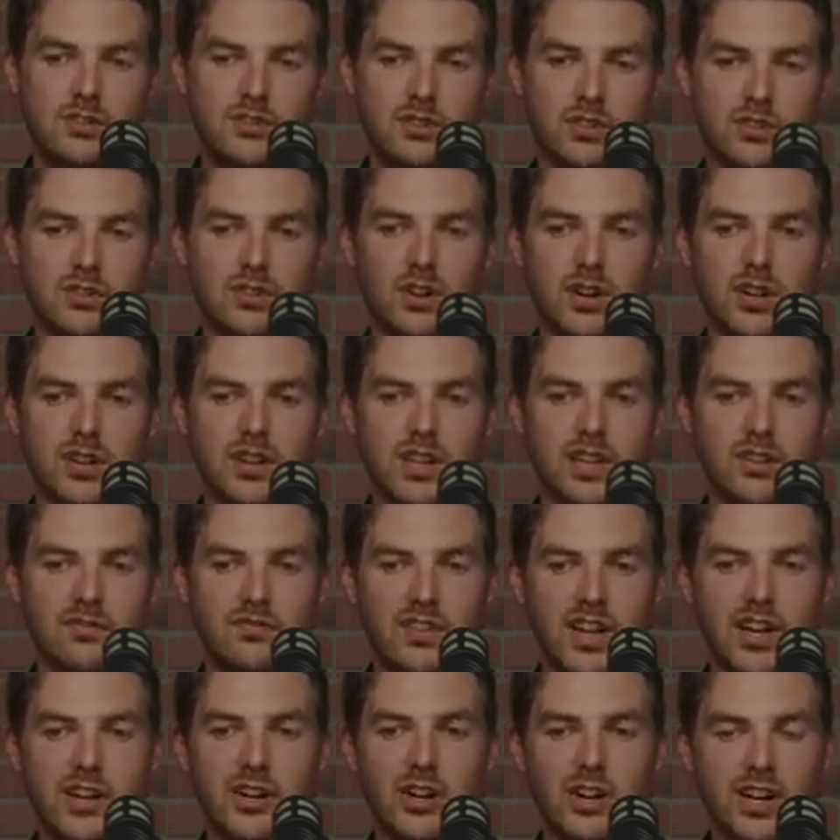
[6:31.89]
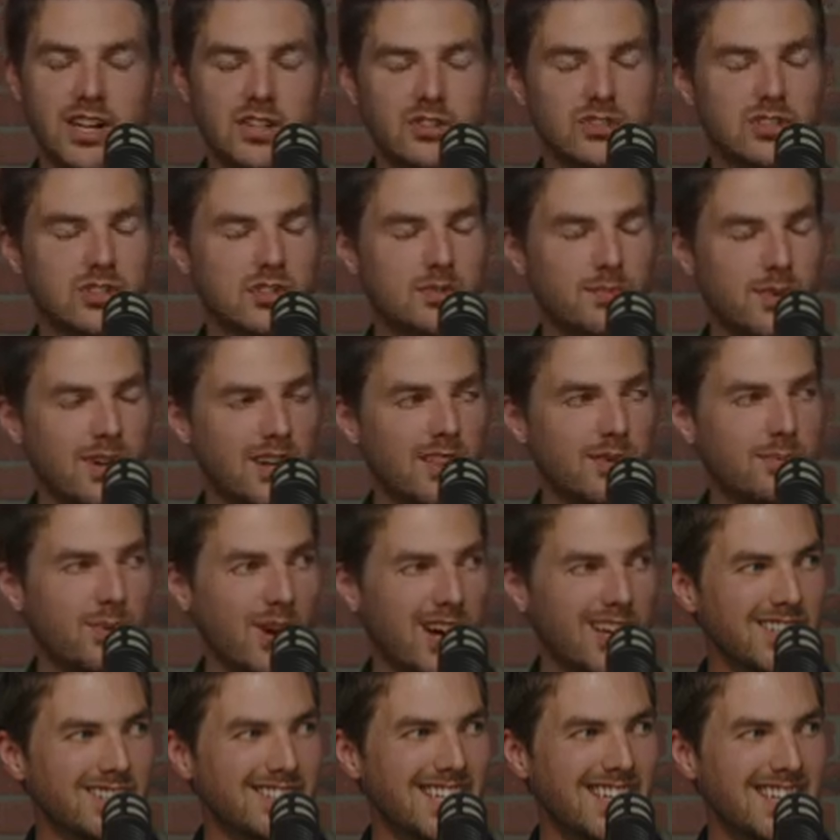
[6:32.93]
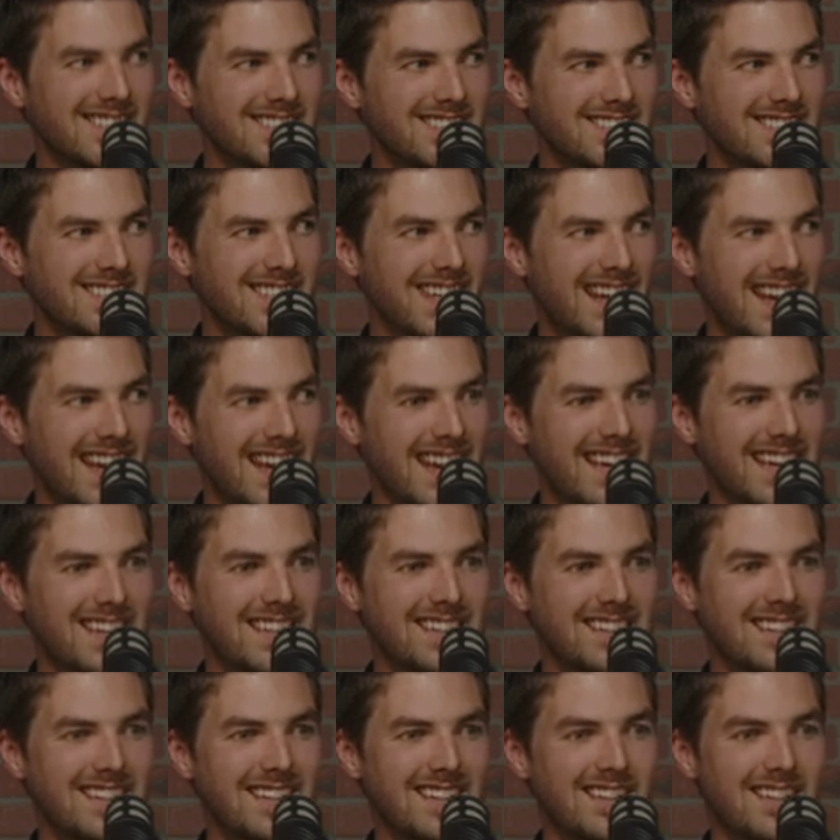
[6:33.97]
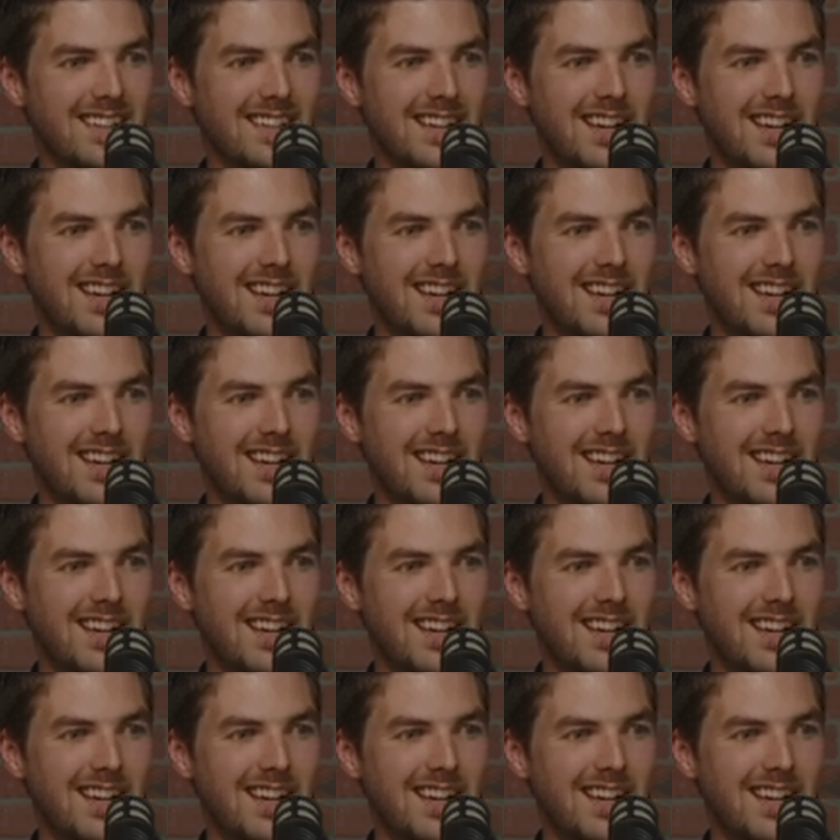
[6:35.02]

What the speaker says: to learn that failure is just a part of the process. And